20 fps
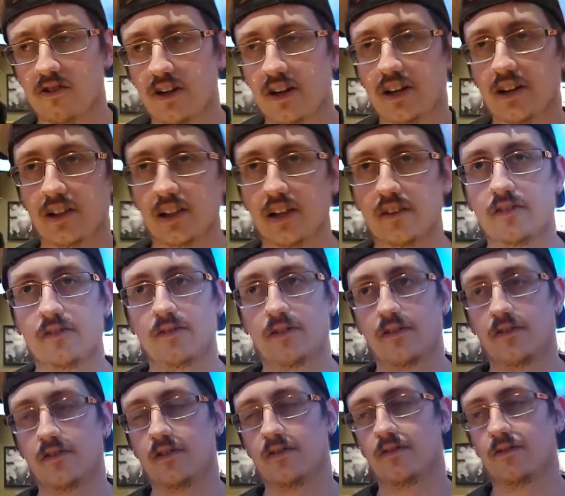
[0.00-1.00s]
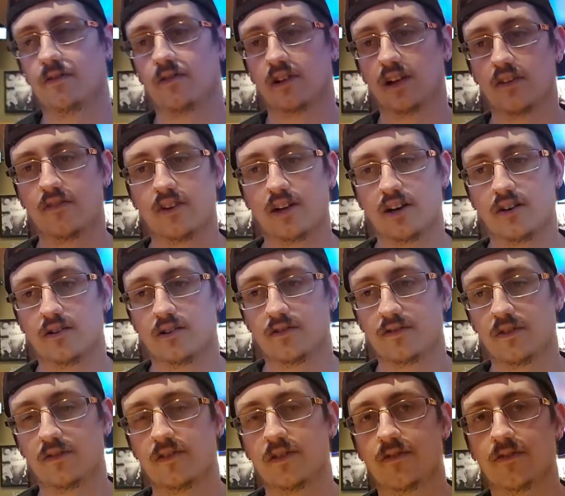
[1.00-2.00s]
out at 11:54, 11 hours
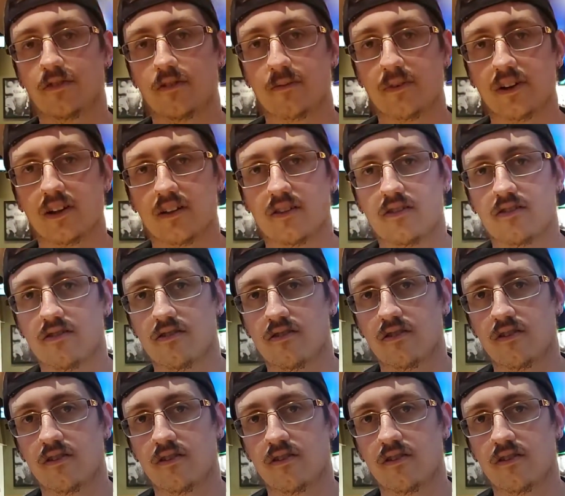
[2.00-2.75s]
54 minutes.